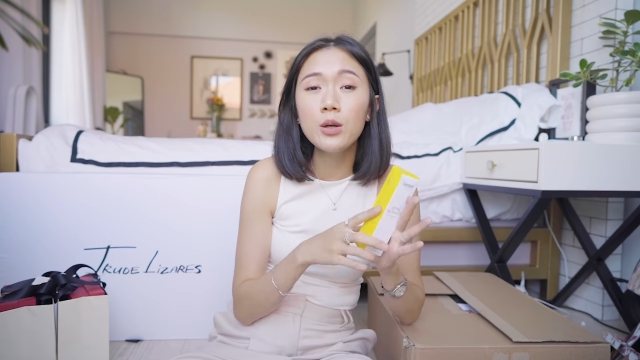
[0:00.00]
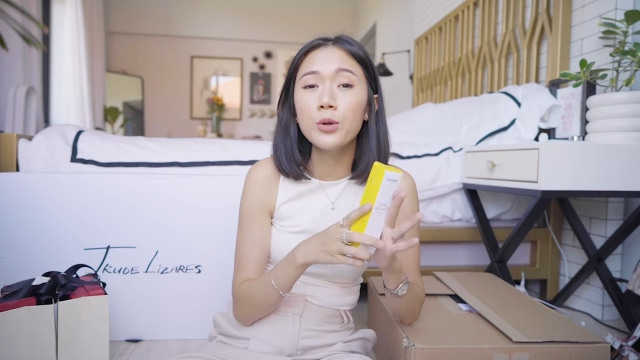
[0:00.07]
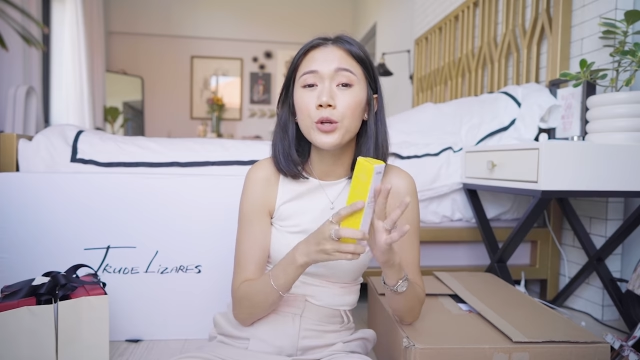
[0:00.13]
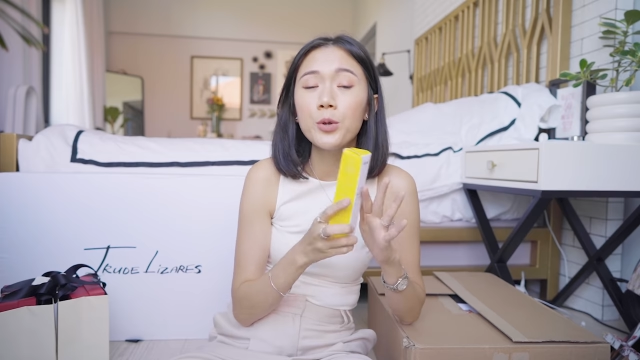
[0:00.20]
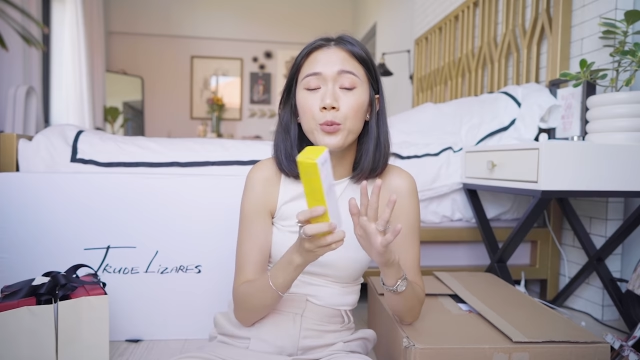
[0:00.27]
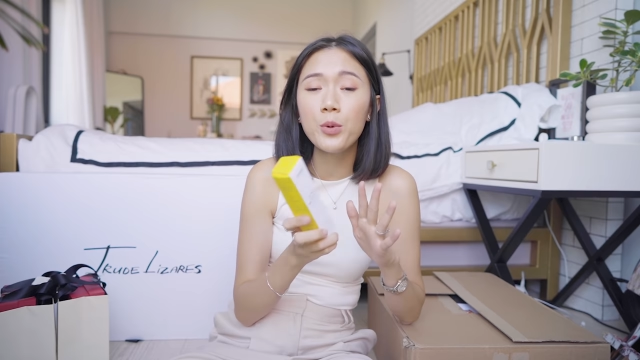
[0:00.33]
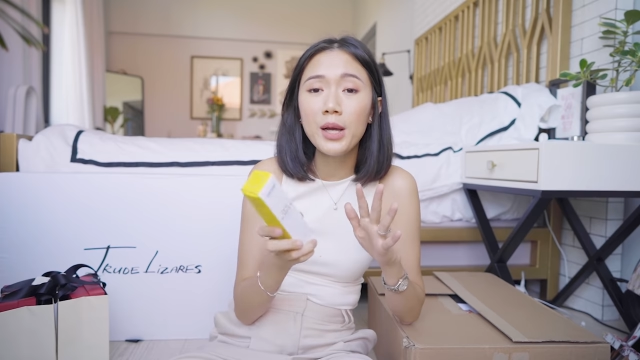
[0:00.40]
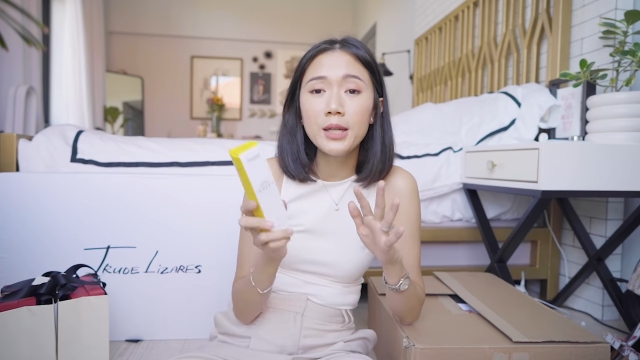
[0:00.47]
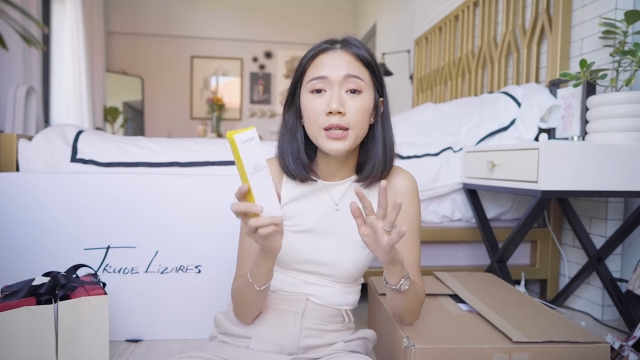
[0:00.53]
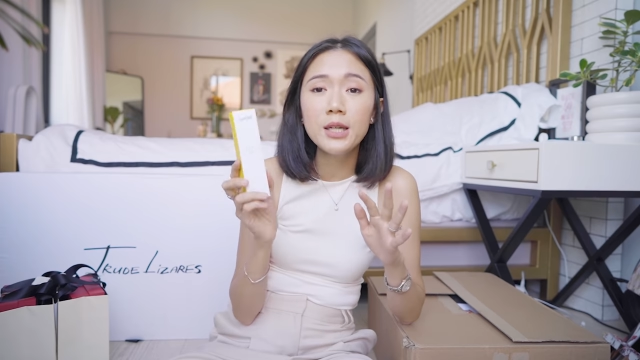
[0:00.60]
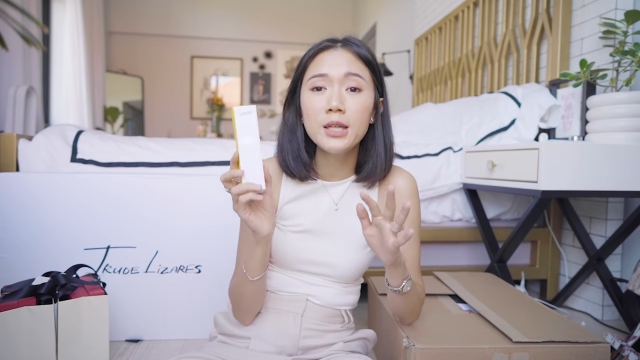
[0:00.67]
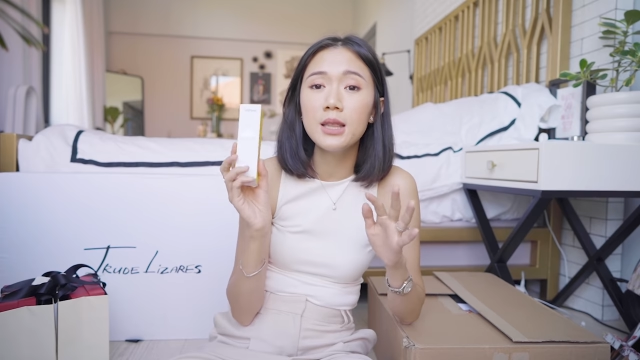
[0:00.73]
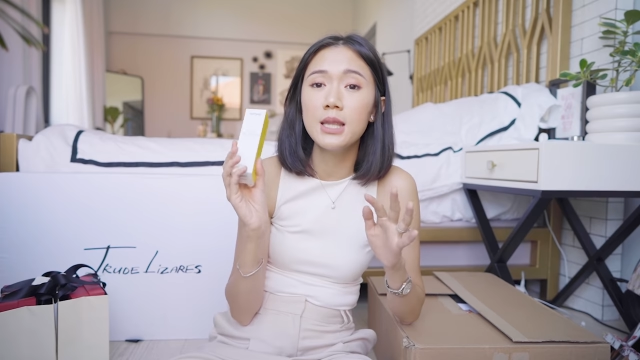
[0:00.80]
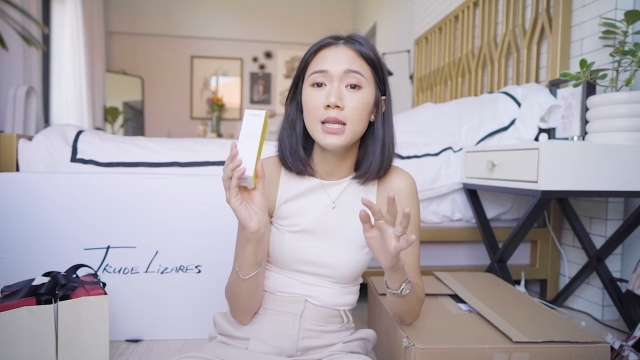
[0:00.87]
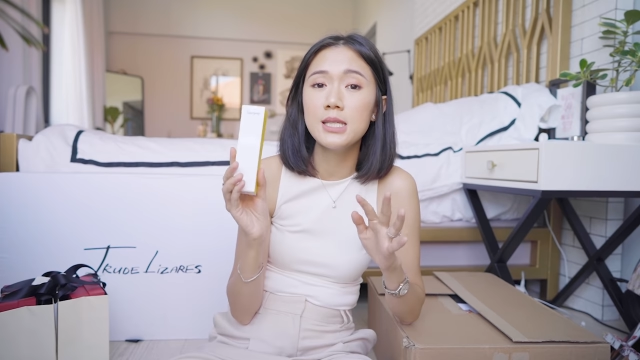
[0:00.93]
or you're
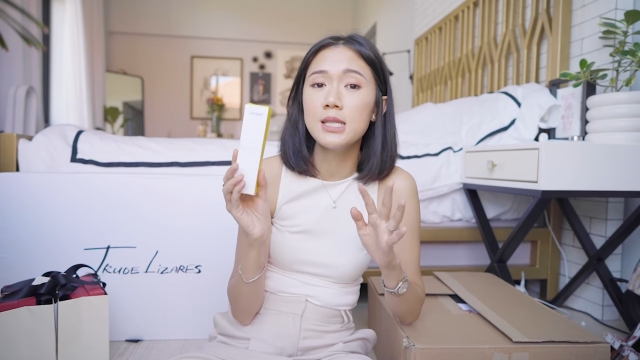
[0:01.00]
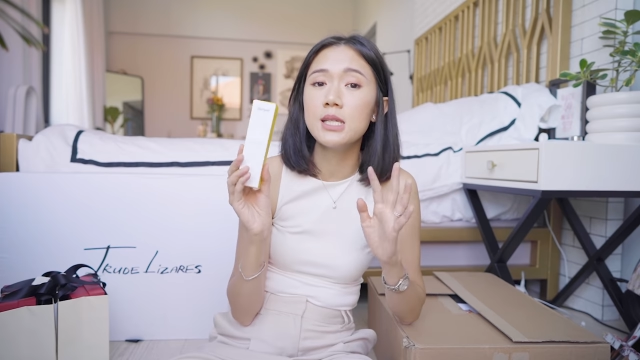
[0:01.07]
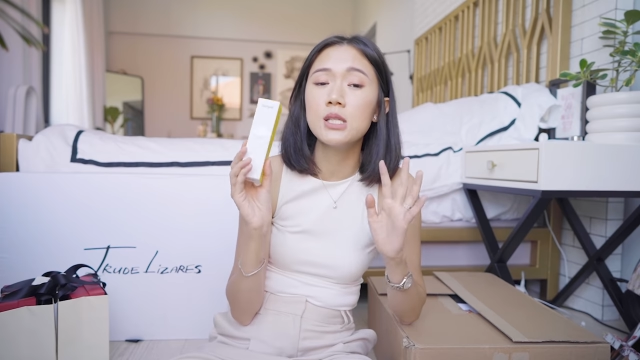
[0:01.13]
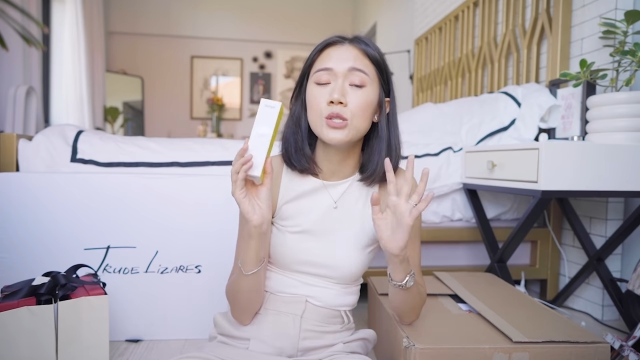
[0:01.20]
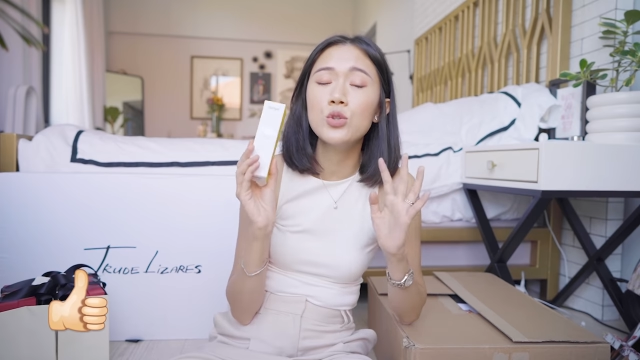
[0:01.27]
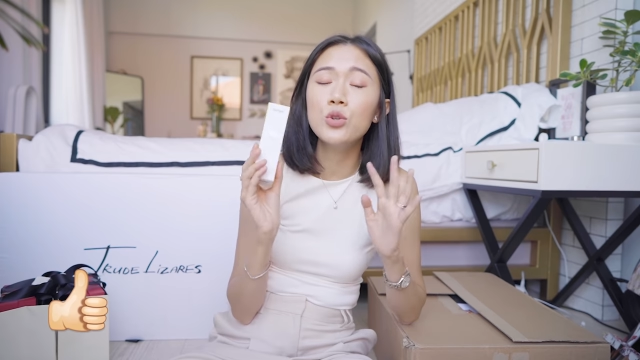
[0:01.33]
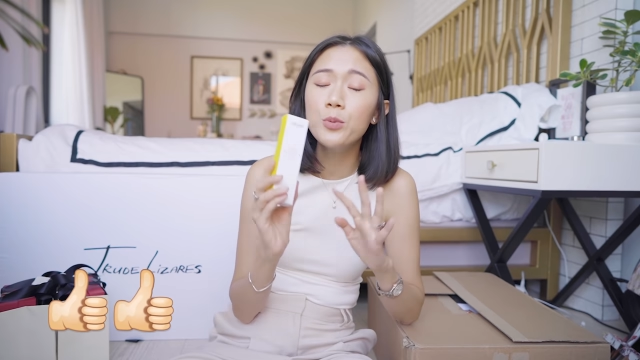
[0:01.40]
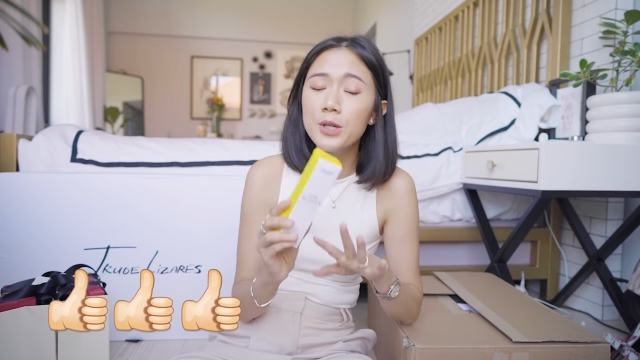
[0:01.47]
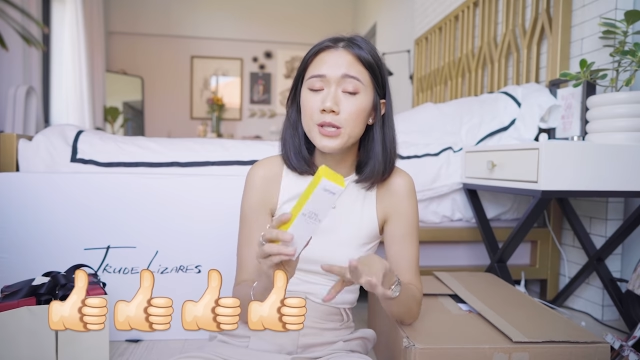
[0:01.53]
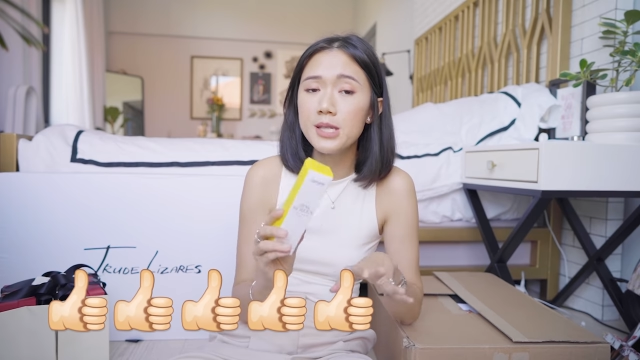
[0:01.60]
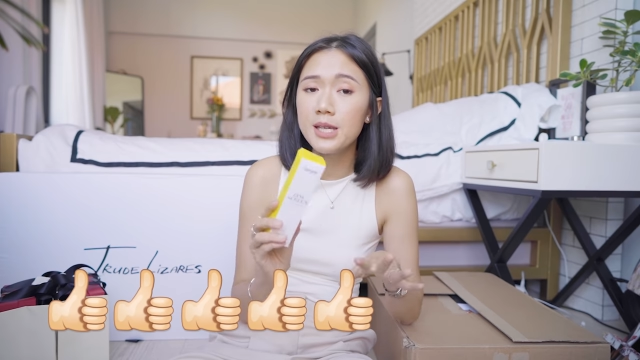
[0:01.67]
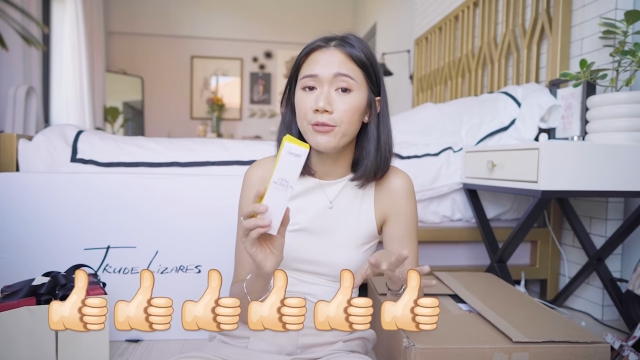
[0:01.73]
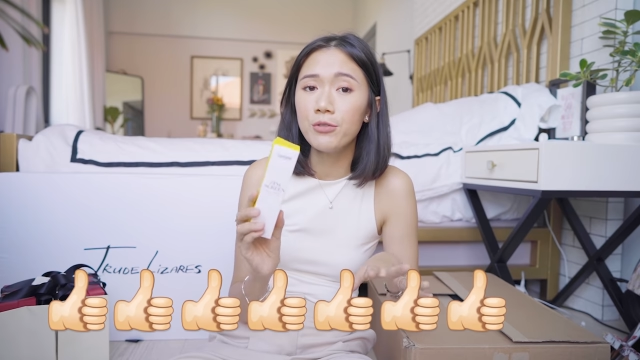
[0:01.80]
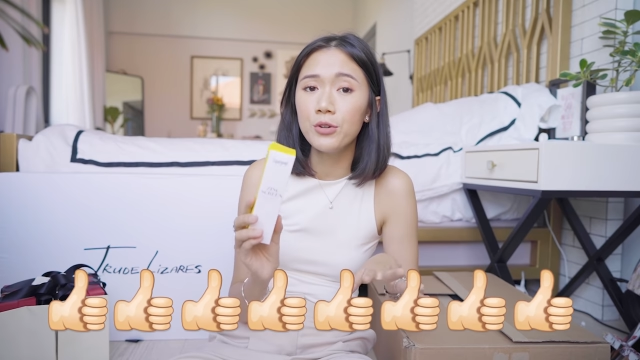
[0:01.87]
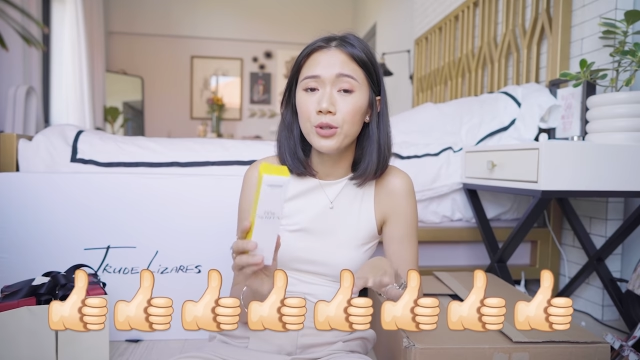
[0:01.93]
pregnant, this is super
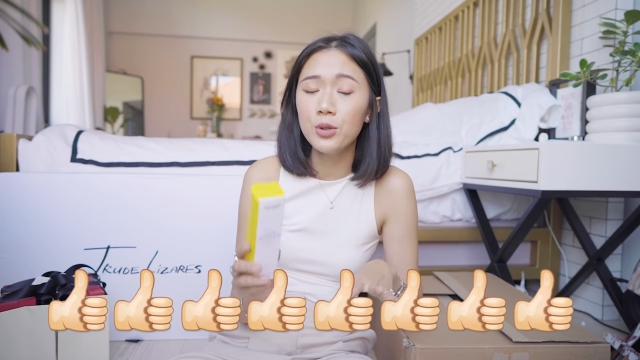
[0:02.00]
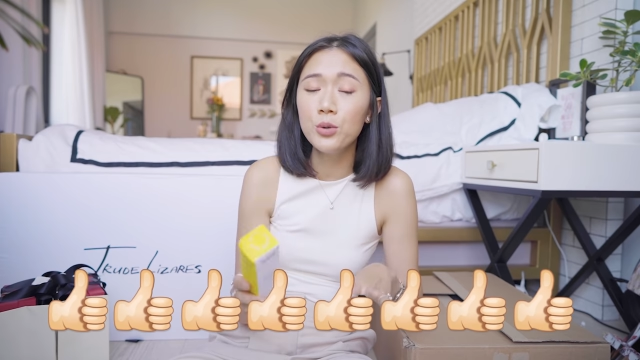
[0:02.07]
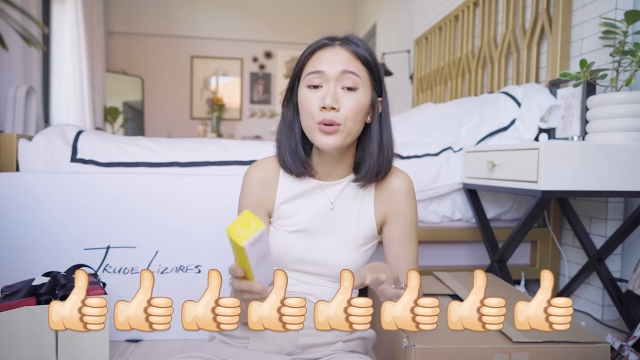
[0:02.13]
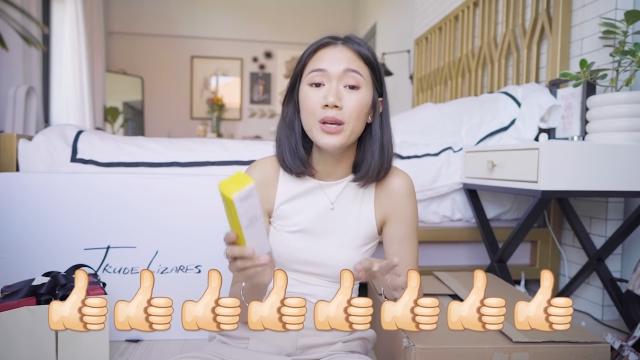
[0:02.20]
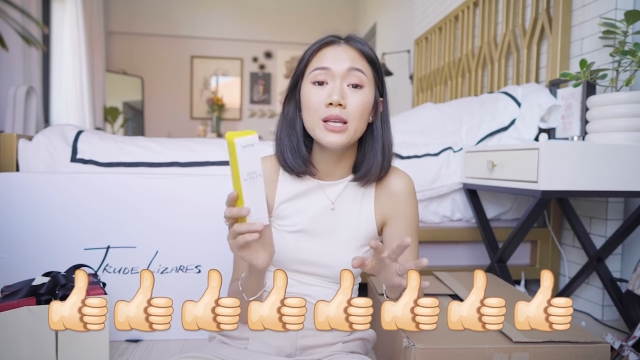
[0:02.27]
safe for you.